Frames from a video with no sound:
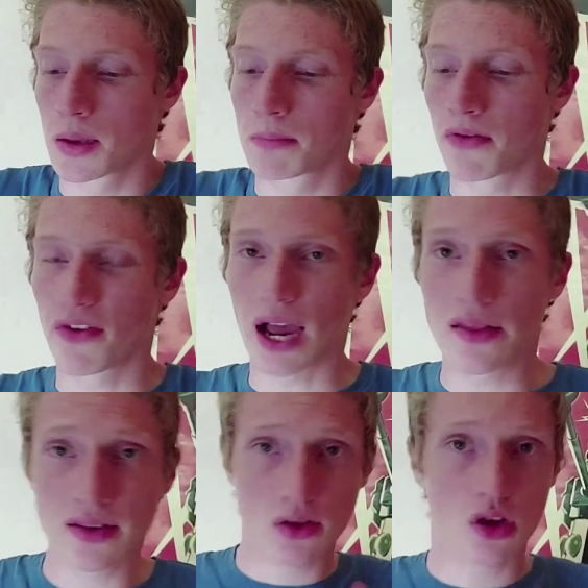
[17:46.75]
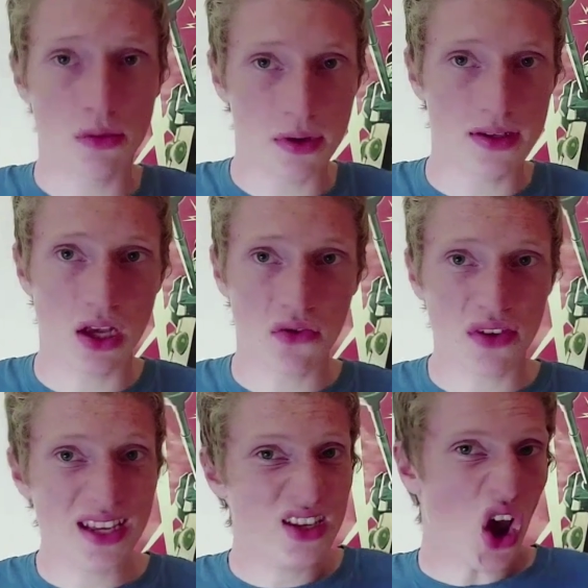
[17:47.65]
but for others, including myself,
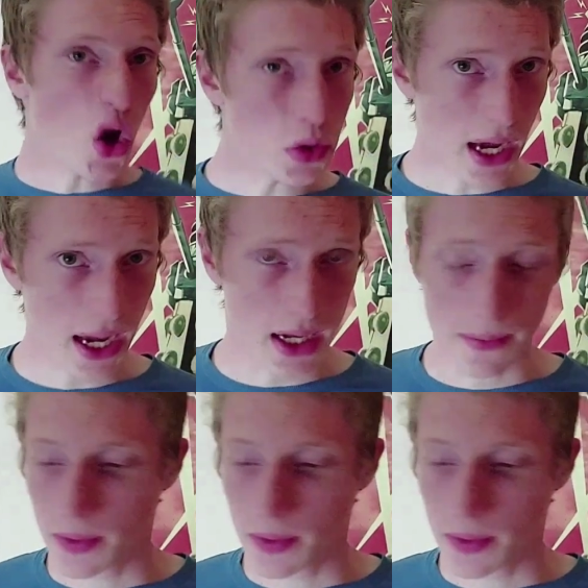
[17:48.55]
is okay.